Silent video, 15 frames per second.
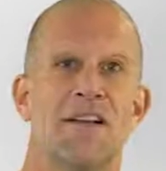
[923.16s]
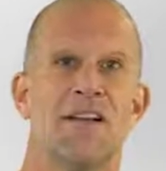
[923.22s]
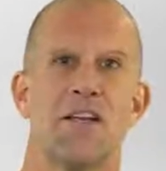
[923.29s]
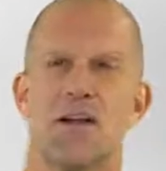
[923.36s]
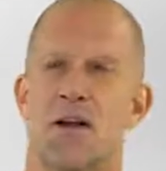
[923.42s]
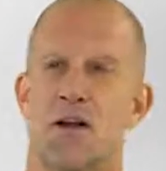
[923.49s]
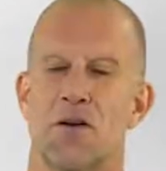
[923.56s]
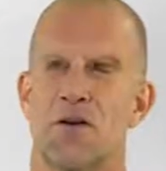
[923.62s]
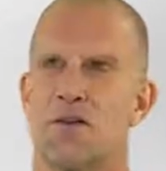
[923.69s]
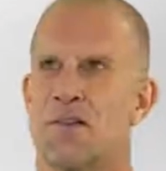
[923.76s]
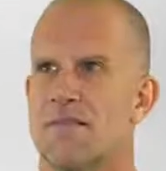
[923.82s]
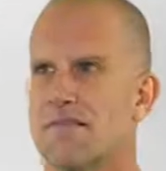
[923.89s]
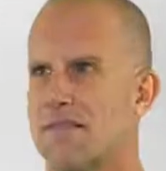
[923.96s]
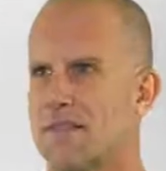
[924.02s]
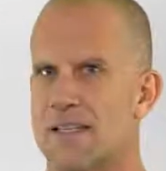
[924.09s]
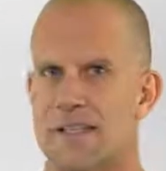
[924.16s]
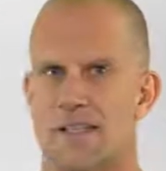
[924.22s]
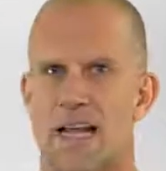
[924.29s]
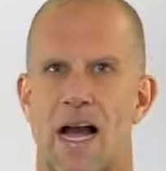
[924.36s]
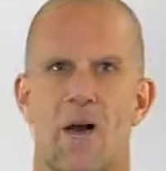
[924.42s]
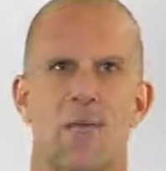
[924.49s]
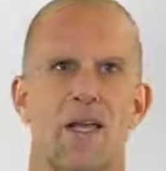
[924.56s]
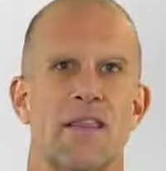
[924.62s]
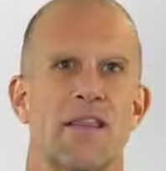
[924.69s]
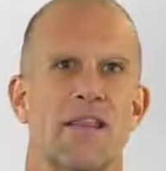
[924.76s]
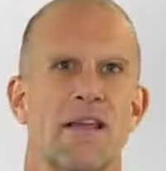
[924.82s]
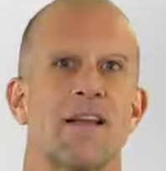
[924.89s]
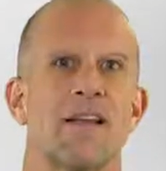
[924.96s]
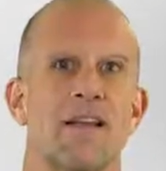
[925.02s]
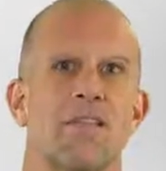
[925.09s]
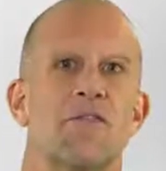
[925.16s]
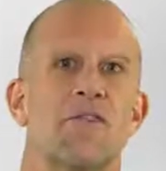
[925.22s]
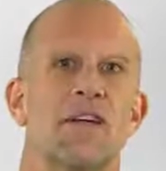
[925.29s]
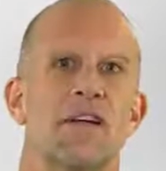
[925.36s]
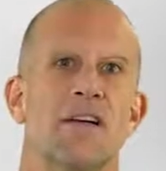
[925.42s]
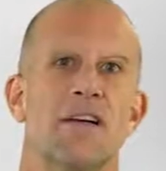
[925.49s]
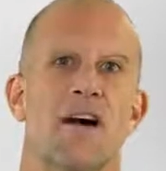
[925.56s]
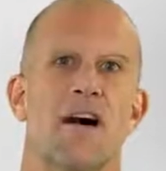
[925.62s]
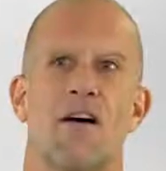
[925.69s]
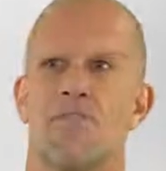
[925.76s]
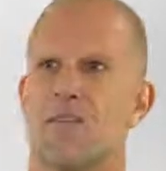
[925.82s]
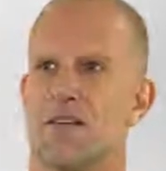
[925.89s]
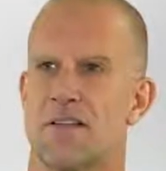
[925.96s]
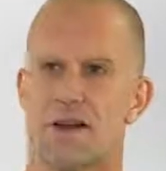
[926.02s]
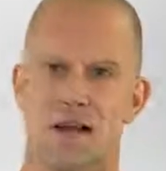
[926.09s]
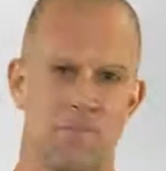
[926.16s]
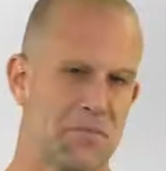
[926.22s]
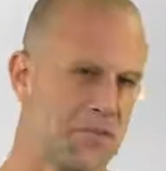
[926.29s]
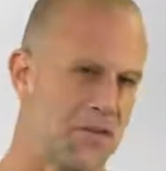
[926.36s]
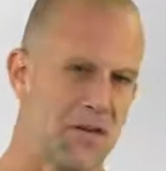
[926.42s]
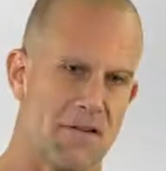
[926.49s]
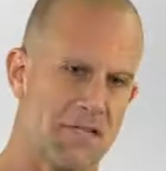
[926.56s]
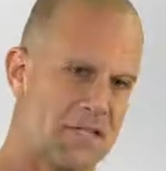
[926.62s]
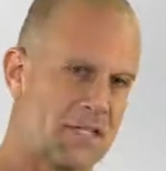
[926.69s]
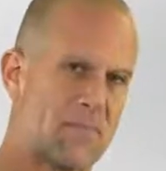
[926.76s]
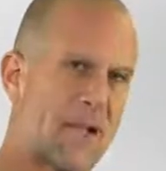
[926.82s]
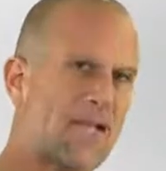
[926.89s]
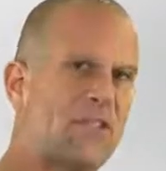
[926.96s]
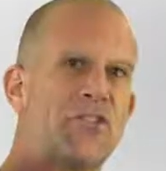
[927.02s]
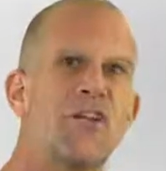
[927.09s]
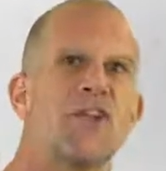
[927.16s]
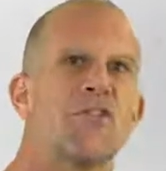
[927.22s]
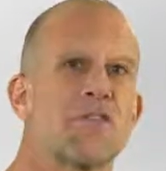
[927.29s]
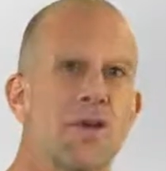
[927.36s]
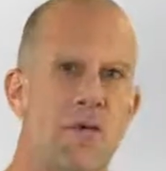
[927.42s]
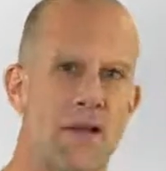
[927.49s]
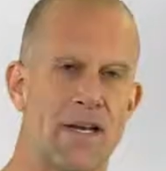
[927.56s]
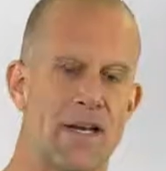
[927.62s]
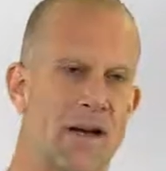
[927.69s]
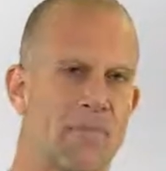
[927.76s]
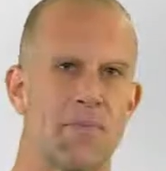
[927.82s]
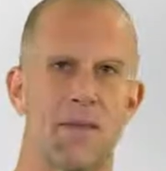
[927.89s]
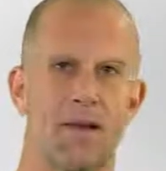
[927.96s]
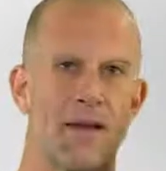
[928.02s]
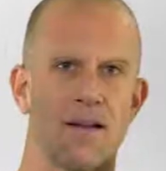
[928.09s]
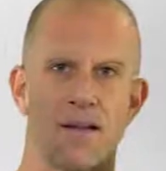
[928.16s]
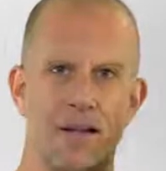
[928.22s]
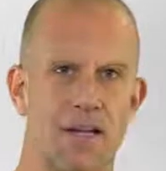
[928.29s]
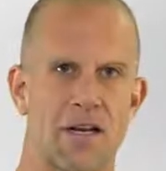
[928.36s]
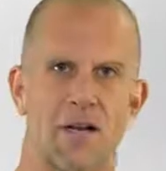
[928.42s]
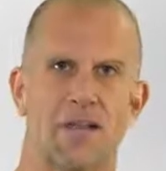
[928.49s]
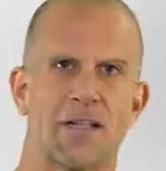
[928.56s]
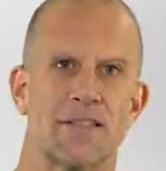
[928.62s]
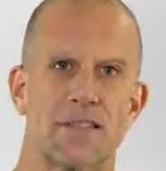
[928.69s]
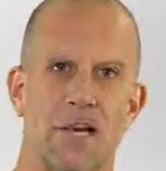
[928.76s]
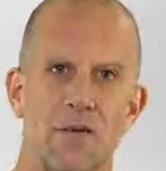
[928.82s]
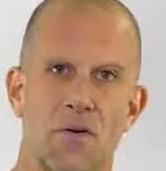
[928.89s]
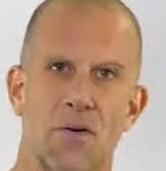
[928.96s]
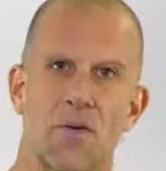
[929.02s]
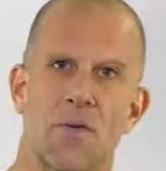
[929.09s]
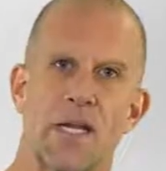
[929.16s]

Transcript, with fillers: you know, it's how we think of oftentimes, you know, the space shuttle going up, uh, you know, et cetera.